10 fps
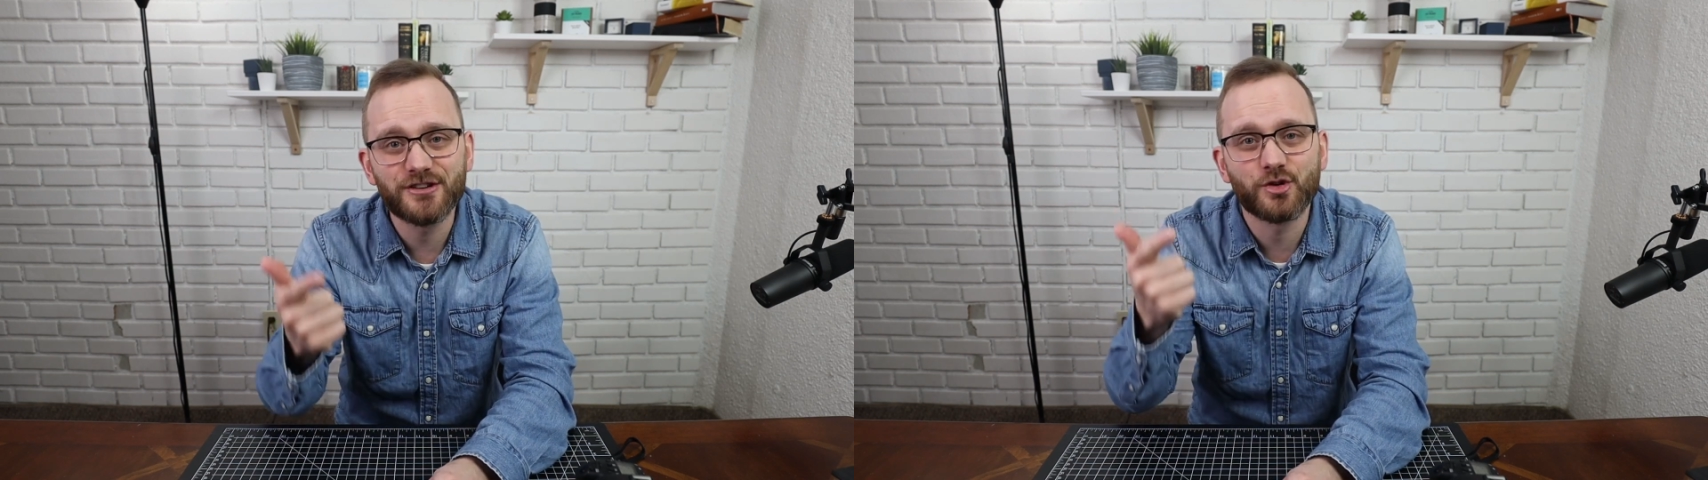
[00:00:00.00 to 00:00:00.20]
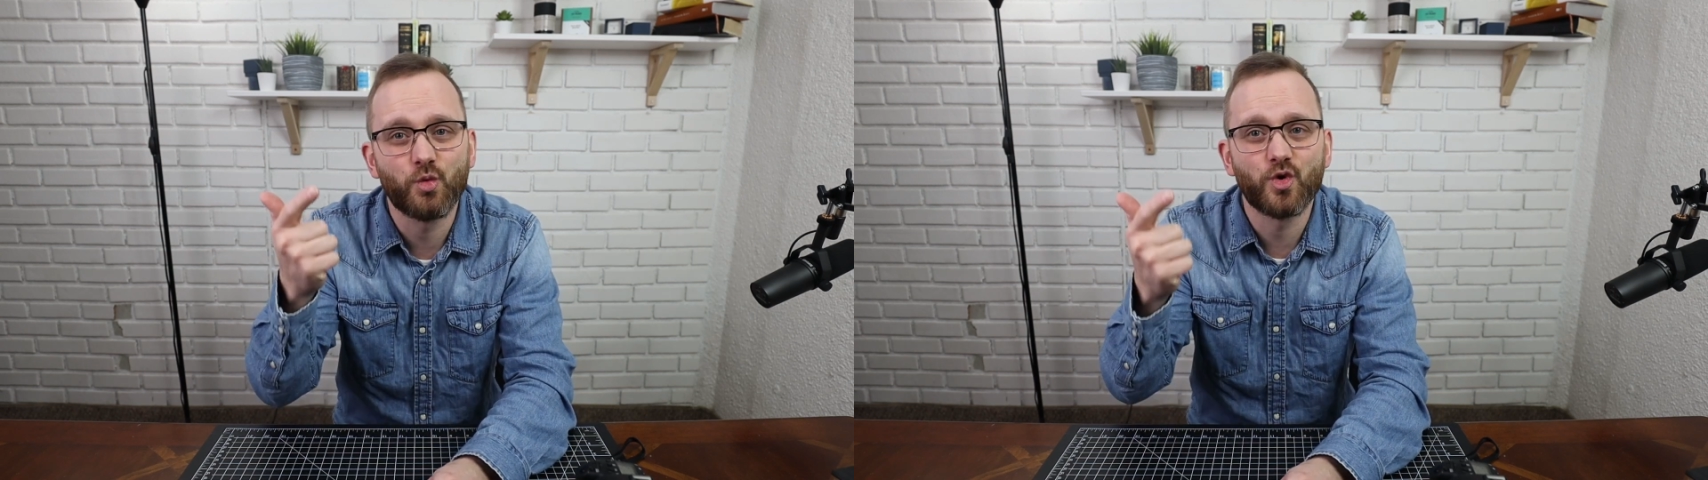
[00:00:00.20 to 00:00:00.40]

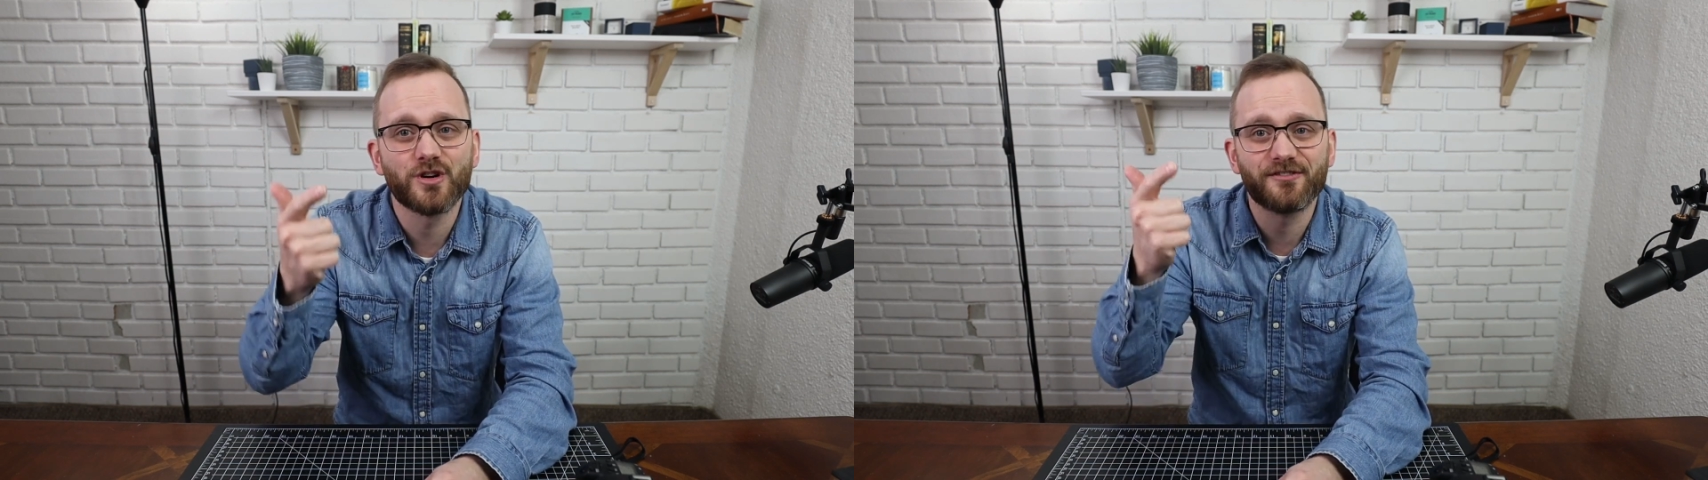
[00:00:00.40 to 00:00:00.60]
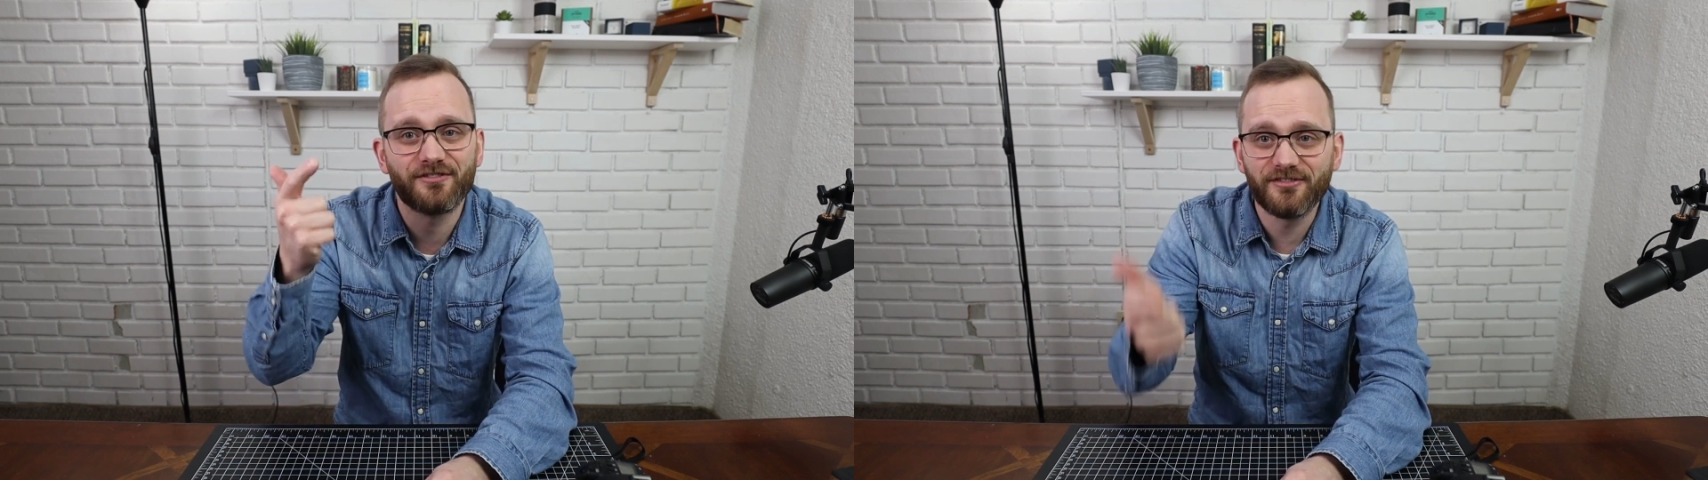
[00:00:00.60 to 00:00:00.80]

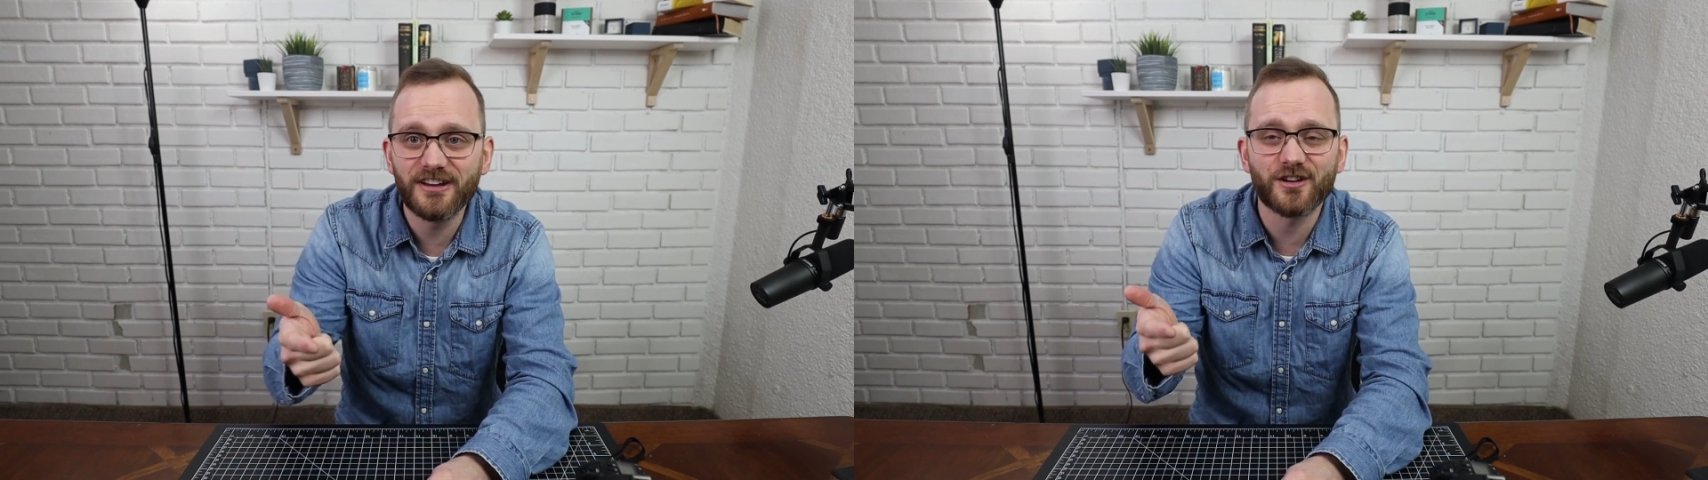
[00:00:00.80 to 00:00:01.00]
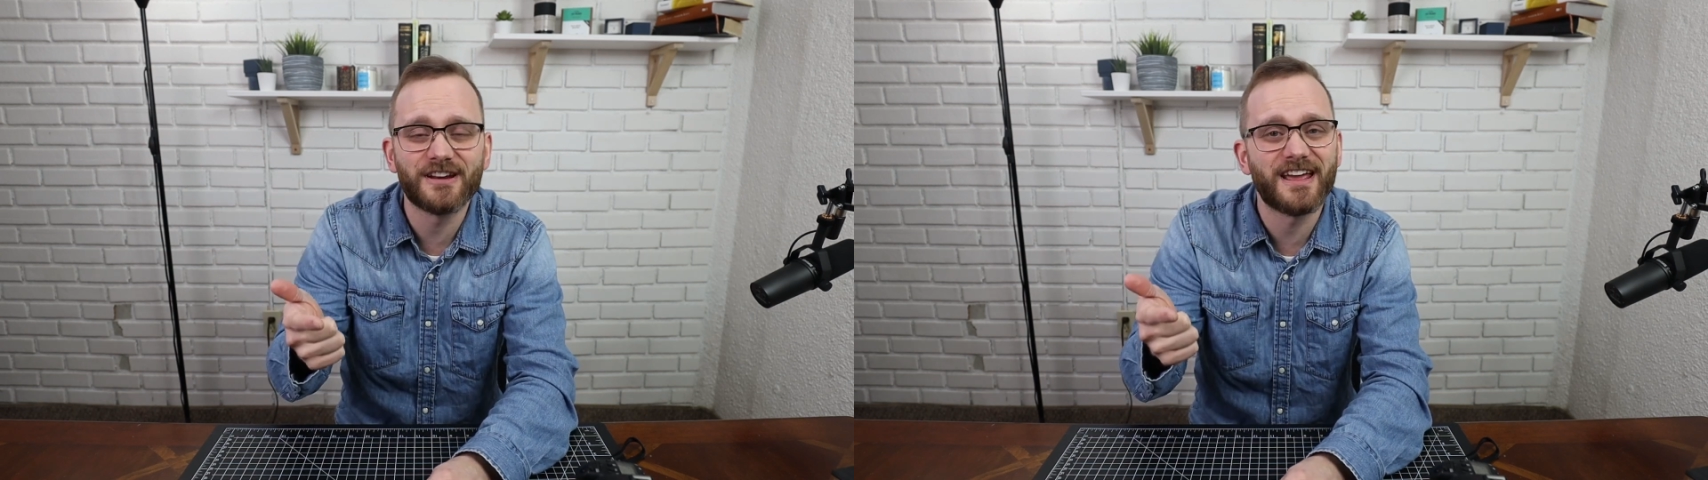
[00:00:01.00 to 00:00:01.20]
toward
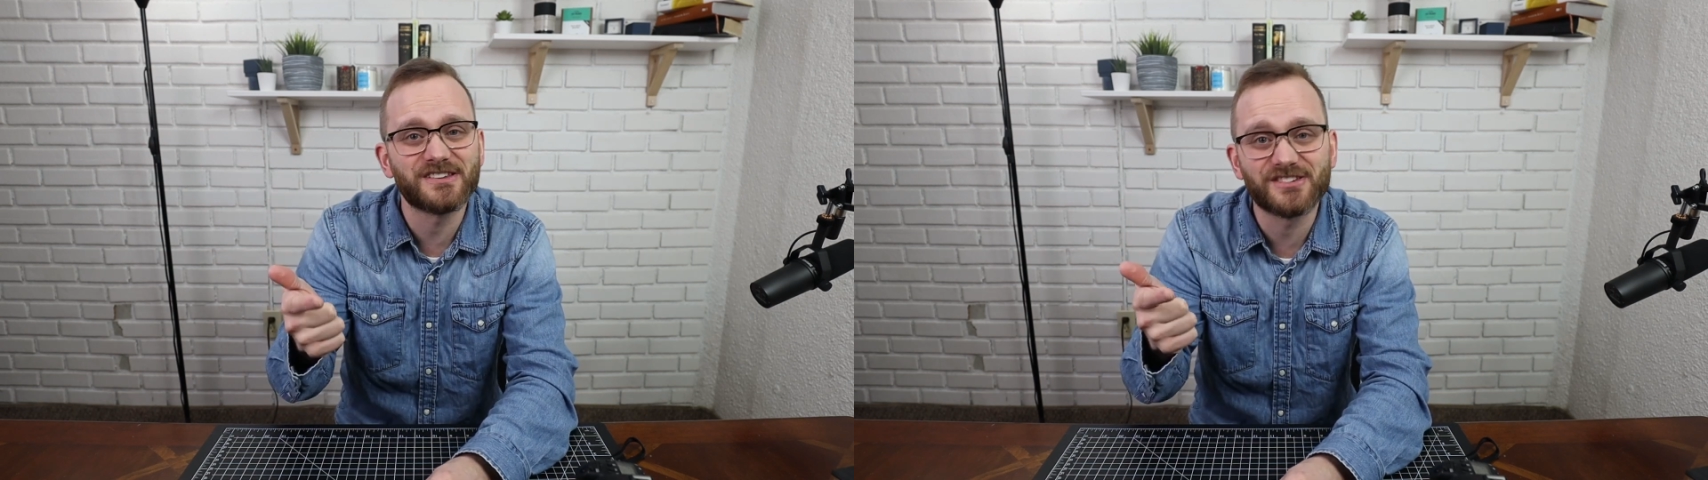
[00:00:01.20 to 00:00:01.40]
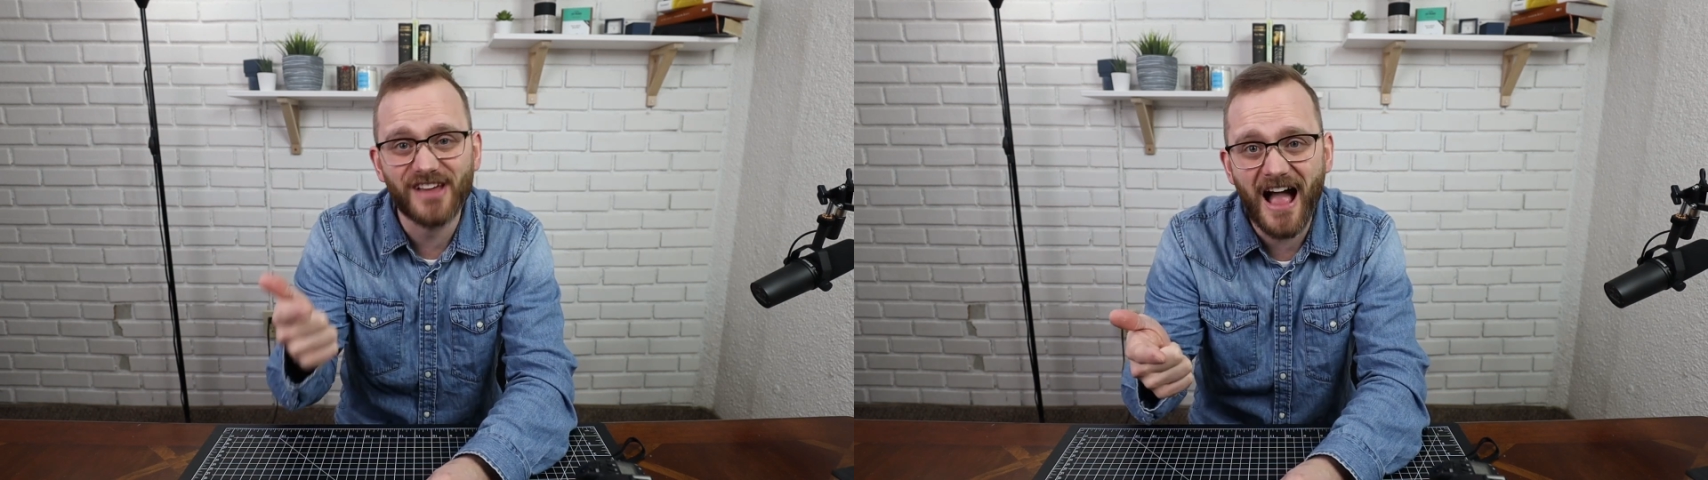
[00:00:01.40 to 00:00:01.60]
fear and
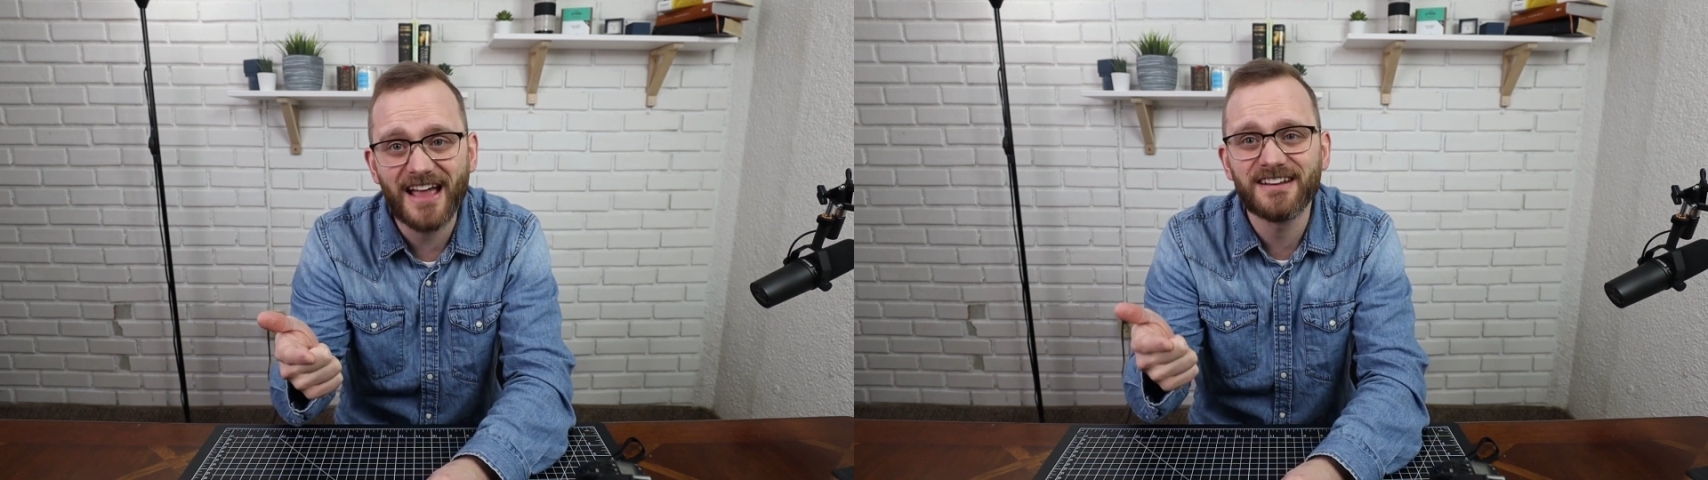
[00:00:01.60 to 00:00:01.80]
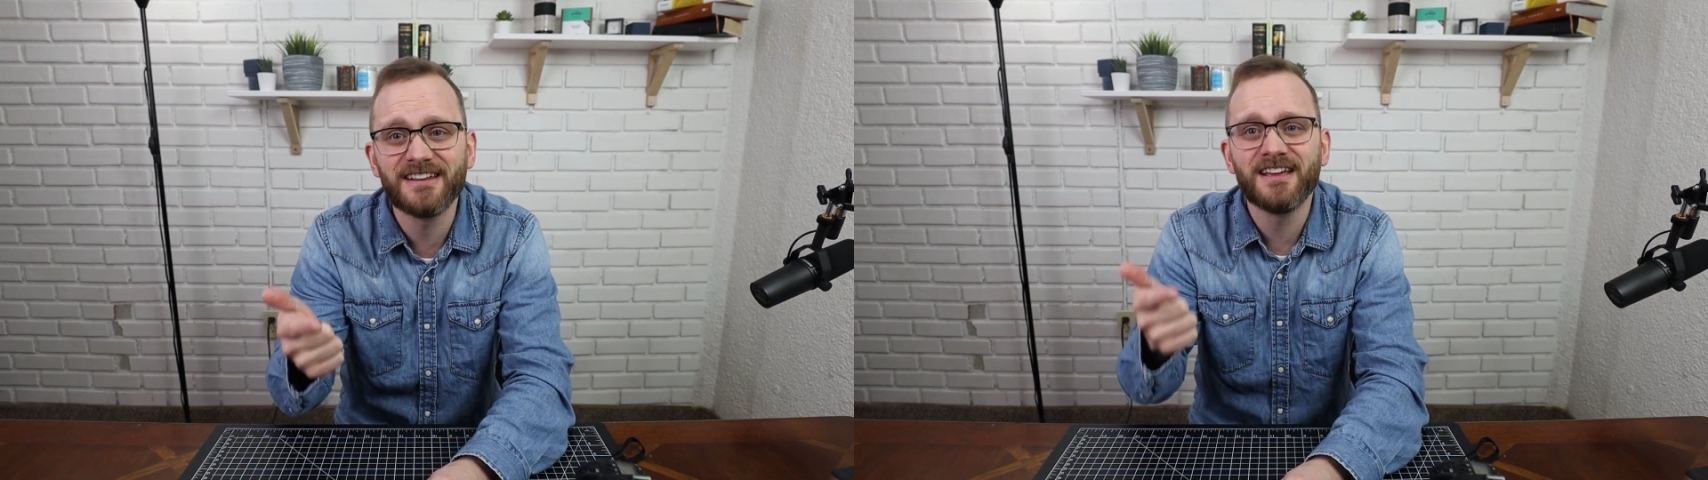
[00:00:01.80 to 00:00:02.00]

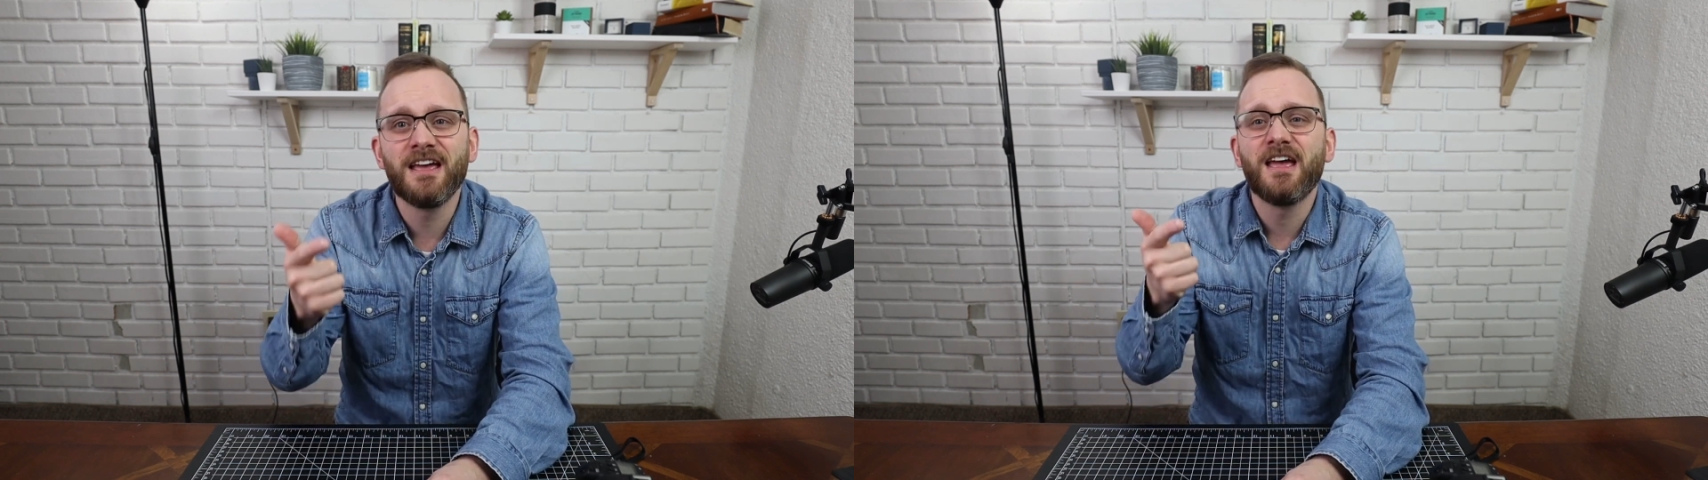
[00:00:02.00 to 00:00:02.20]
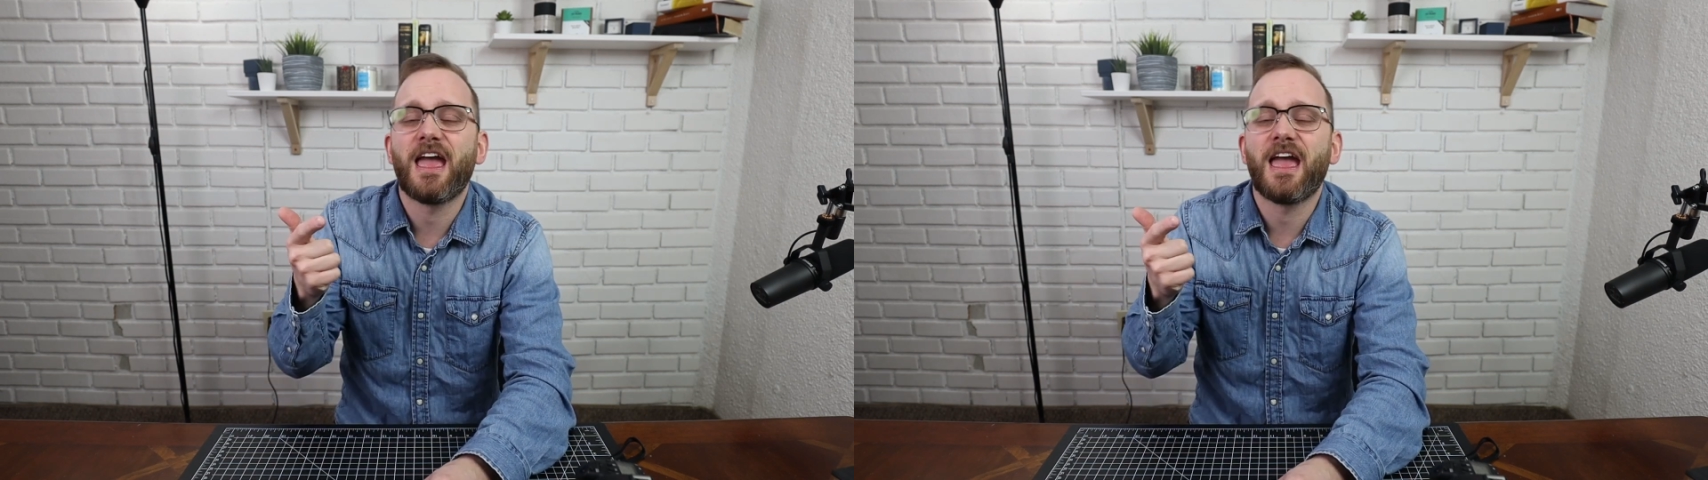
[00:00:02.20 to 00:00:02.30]
anxiety